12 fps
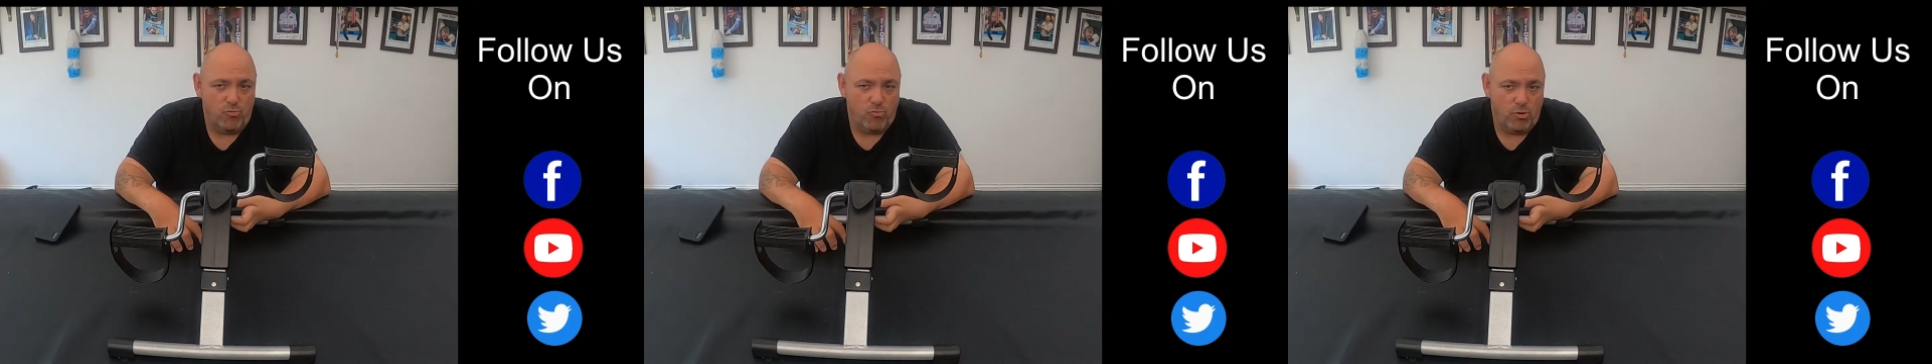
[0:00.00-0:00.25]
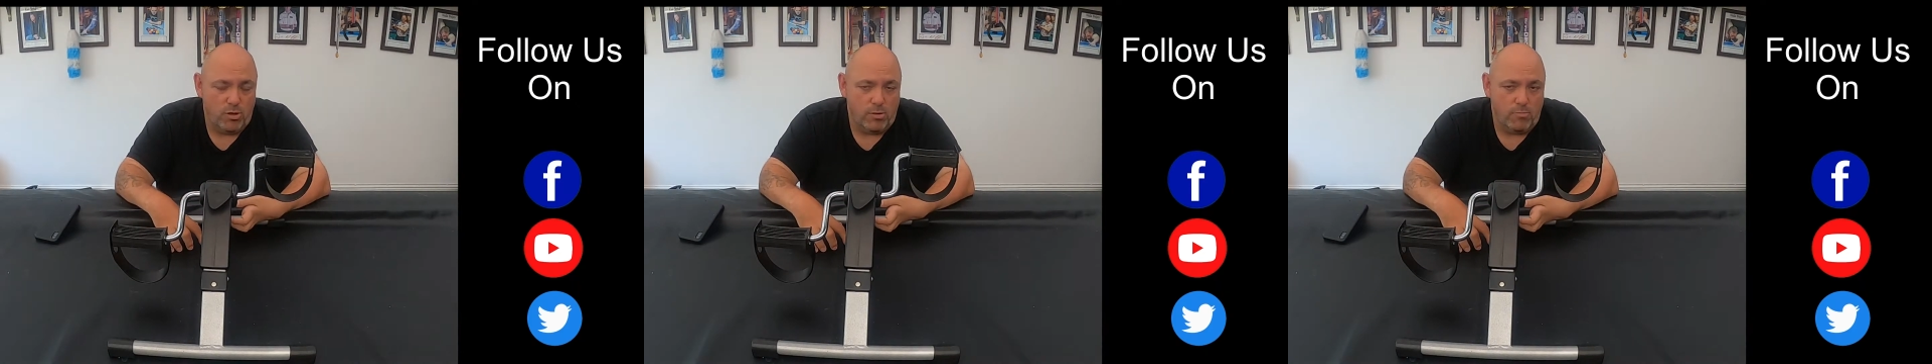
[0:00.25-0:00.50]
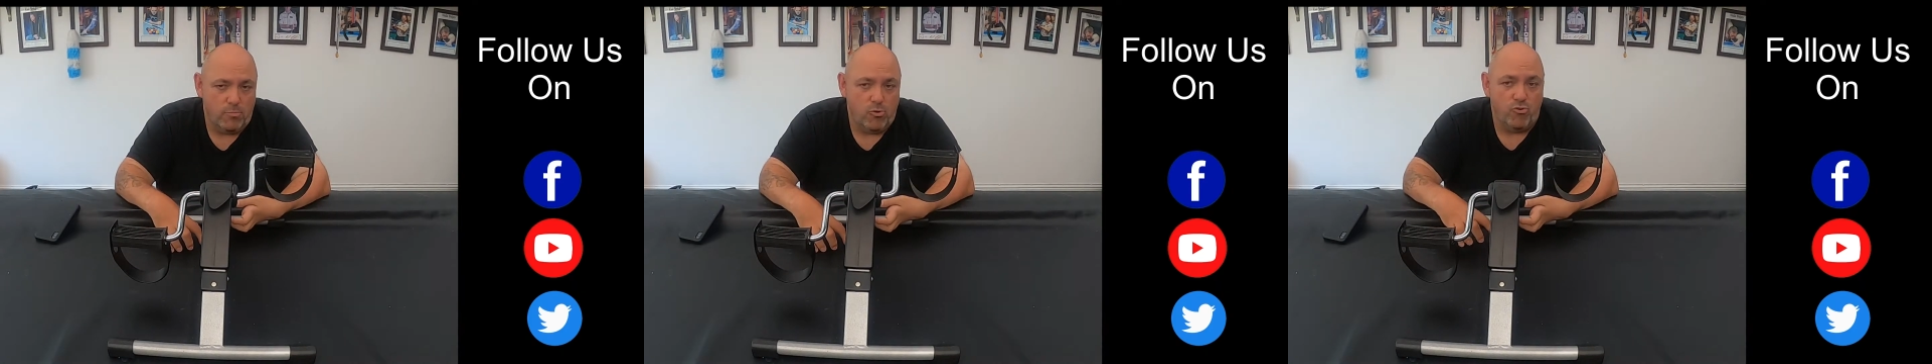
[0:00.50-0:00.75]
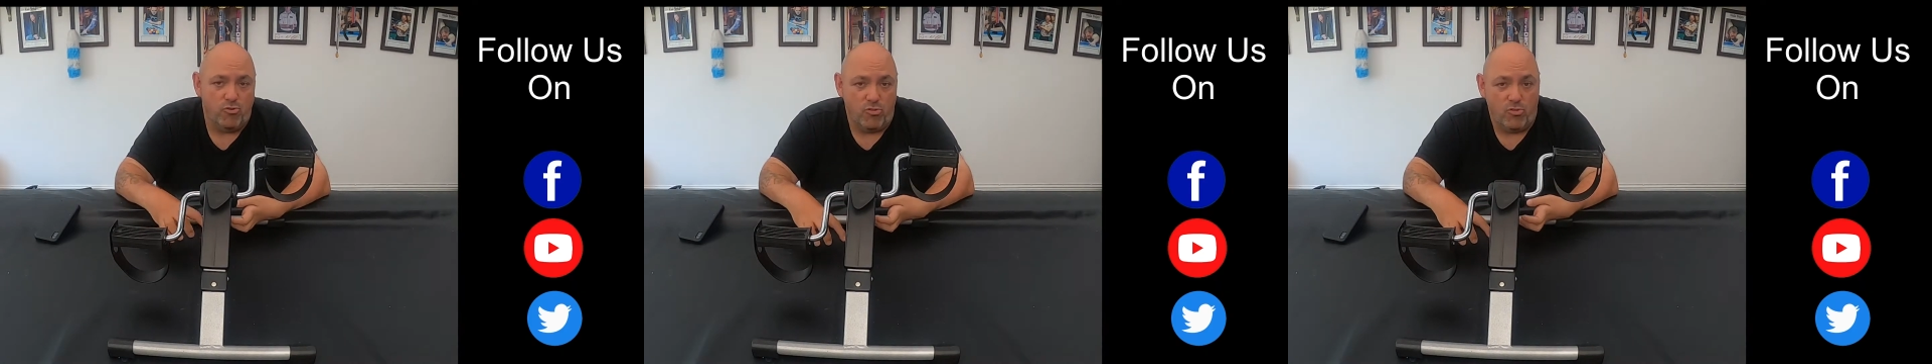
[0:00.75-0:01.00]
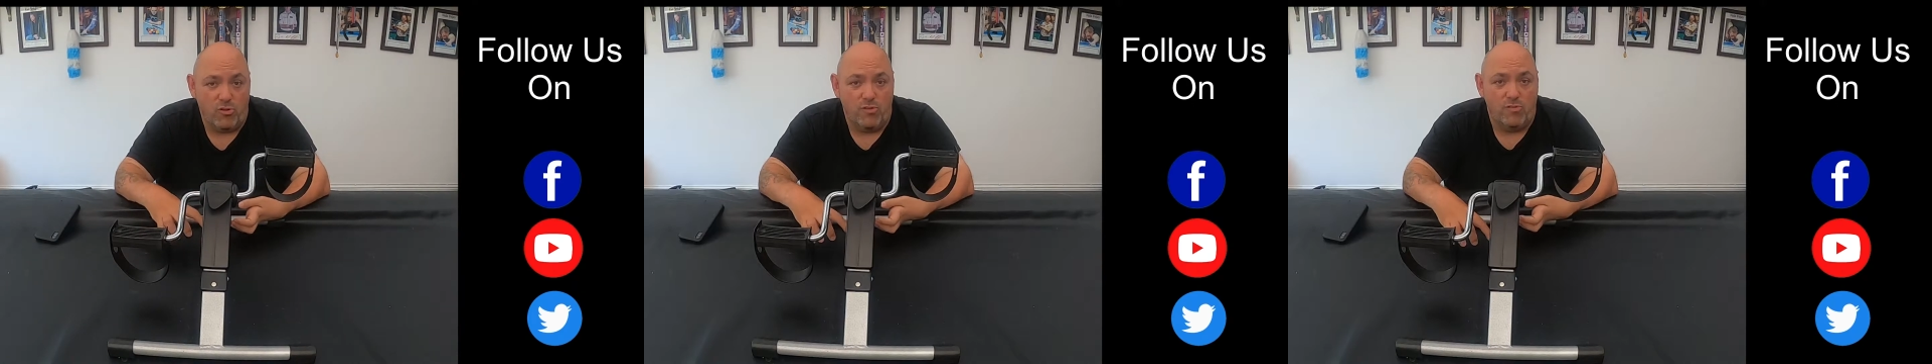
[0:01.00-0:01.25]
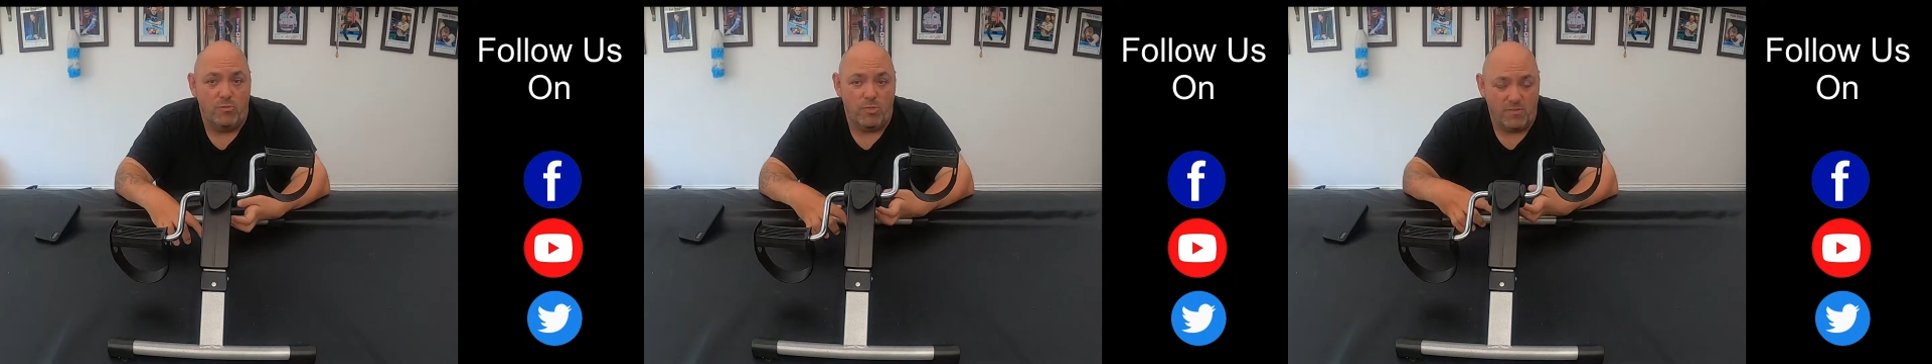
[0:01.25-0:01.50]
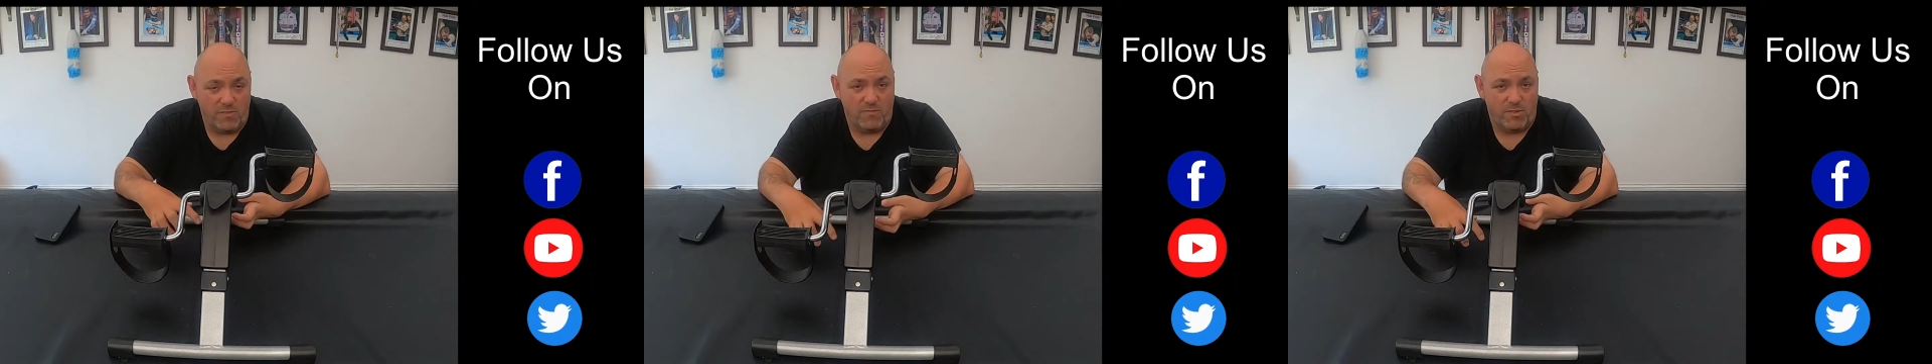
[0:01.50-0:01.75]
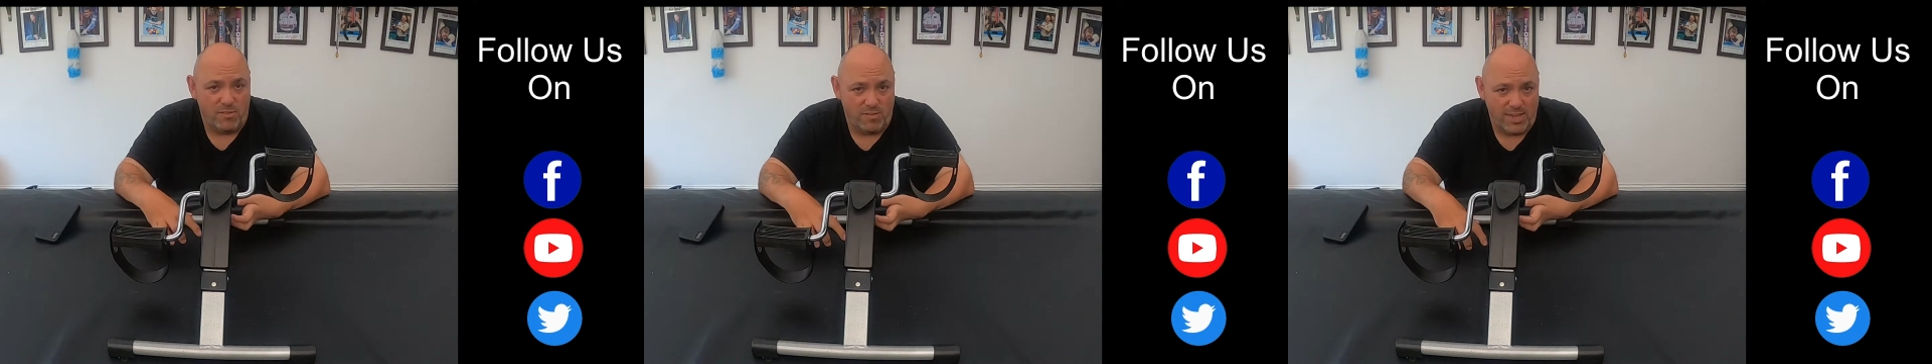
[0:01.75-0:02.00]
130 with a
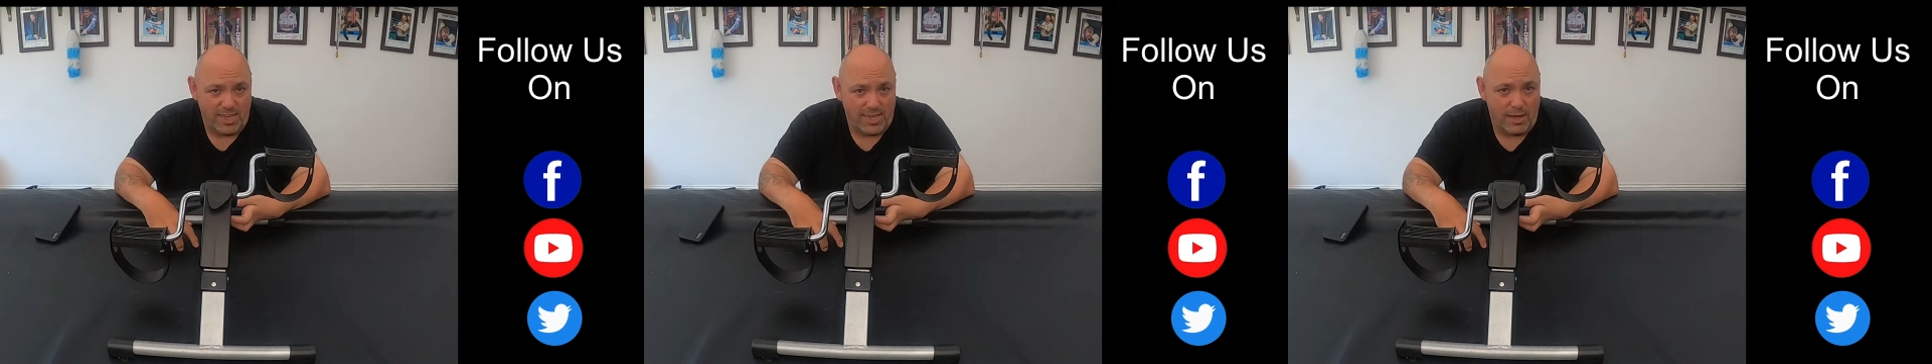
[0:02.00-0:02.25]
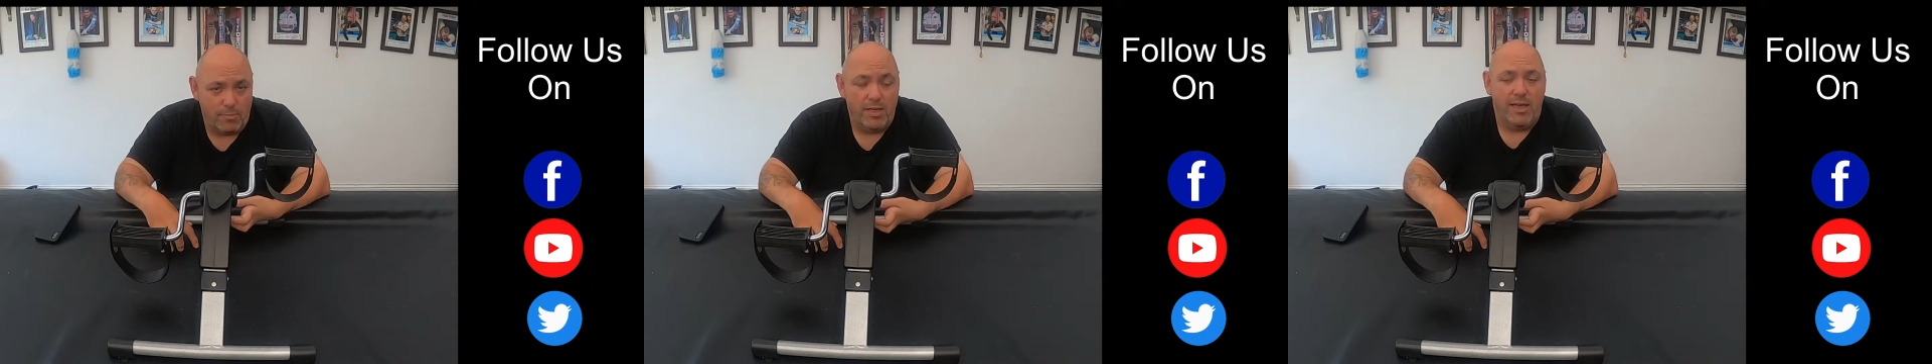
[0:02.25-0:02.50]
15-second gap.